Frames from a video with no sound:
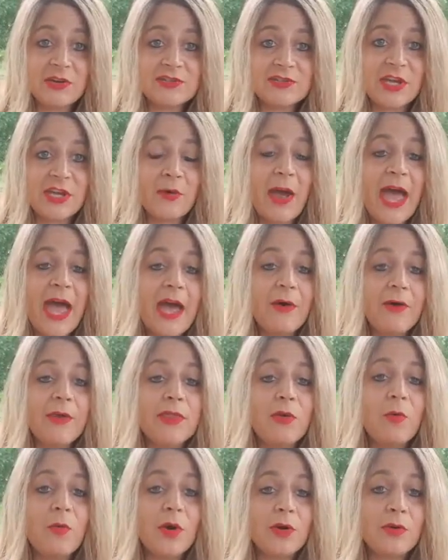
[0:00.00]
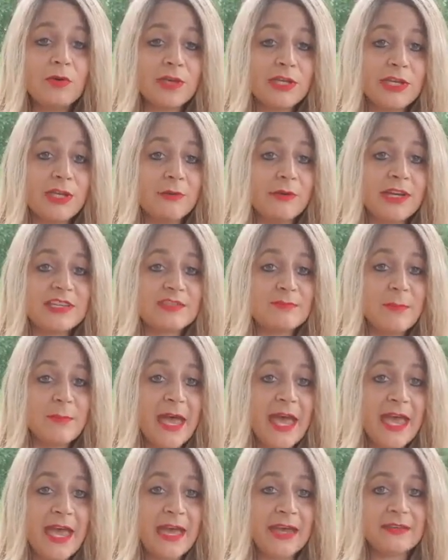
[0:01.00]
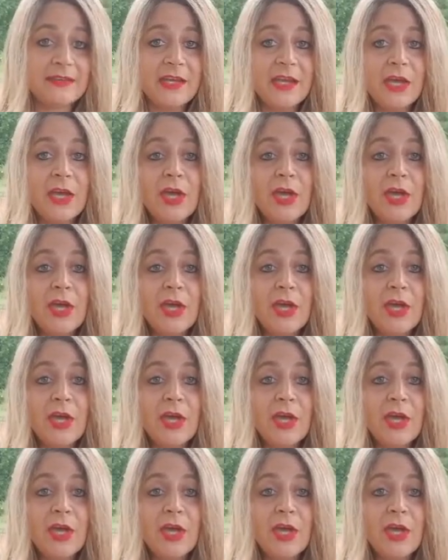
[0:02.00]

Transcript: So how in the world do you expect